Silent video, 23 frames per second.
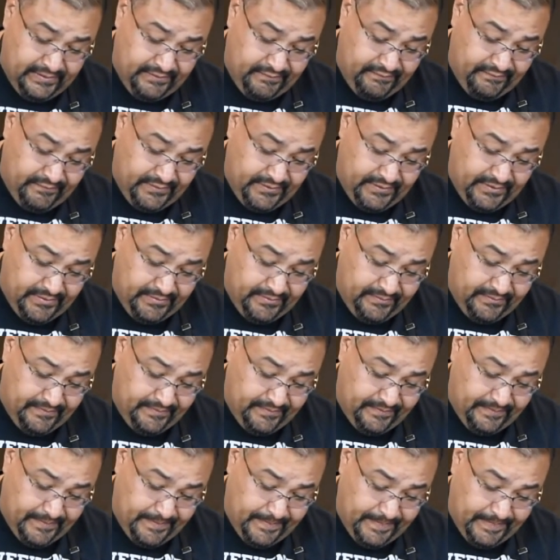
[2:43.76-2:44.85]
from
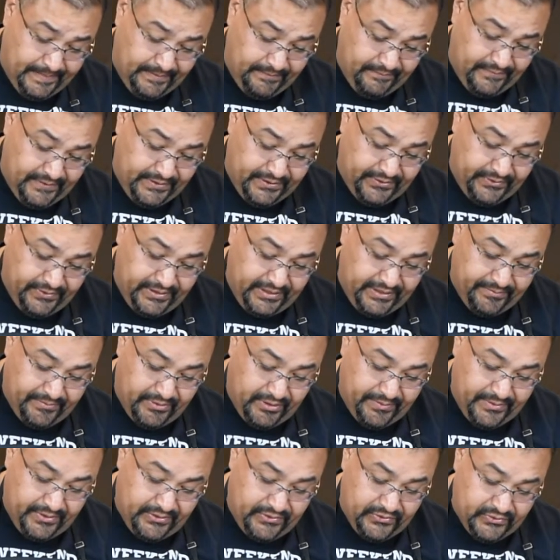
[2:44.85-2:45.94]
Victory Lane
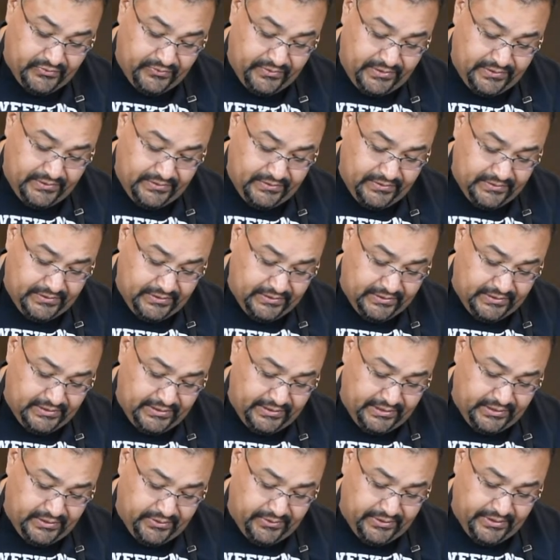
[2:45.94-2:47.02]
Barbecue as well, just a
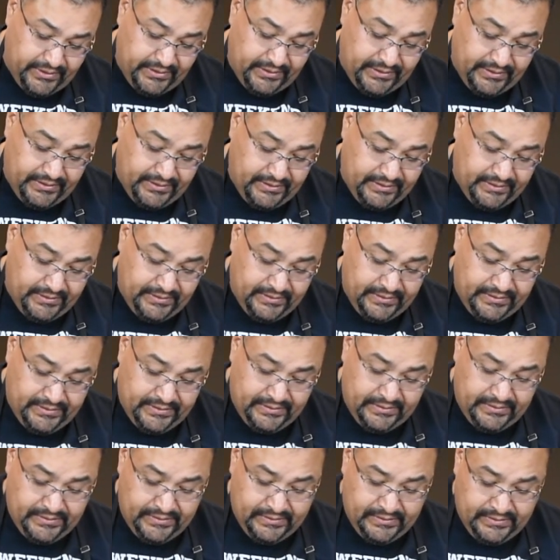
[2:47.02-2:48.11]
light coating.
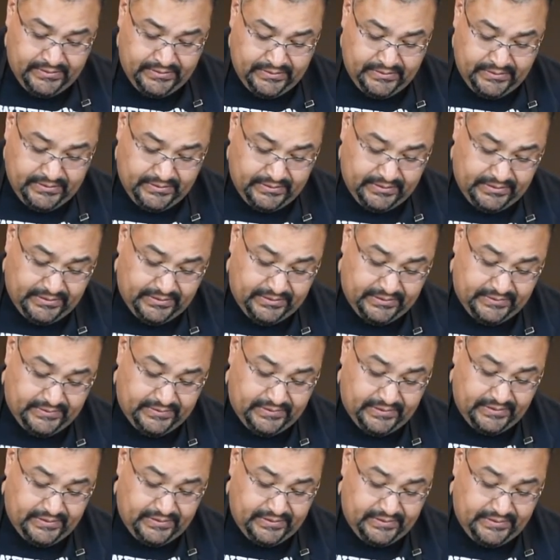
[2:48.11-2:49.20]
Get the
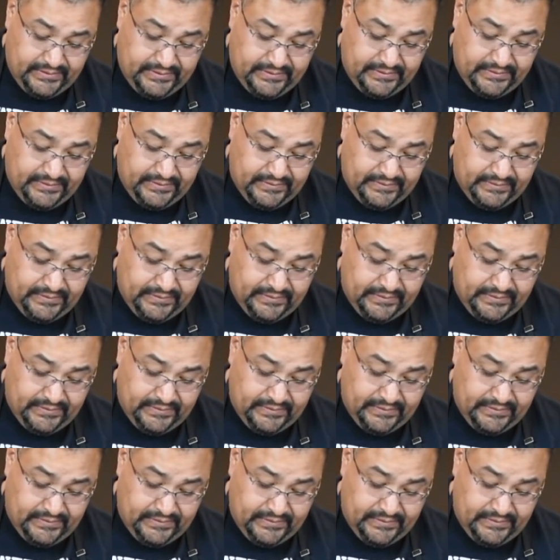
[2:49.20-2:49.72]
sides.